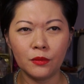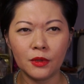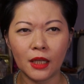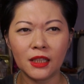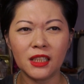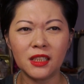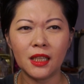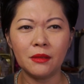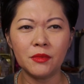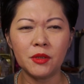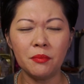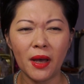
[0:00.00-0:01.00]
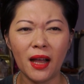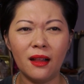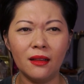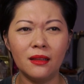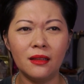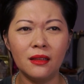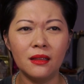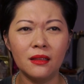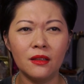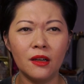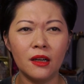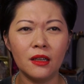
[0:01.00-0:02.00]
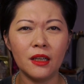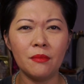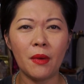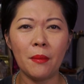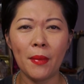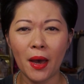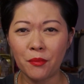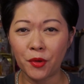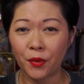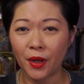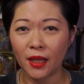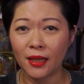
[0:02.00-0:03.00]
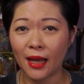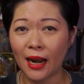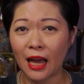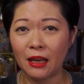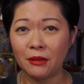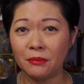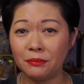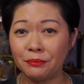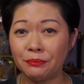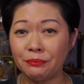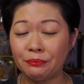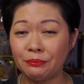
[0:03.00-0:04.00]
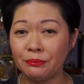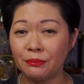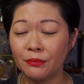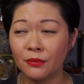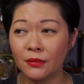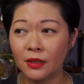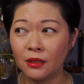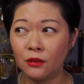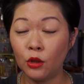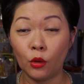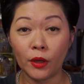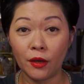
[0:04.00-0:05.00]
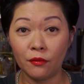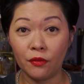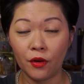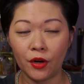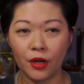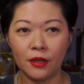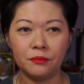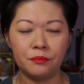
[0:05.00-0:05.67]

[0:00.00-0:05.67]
not the same smell in my memory that I'm looking for.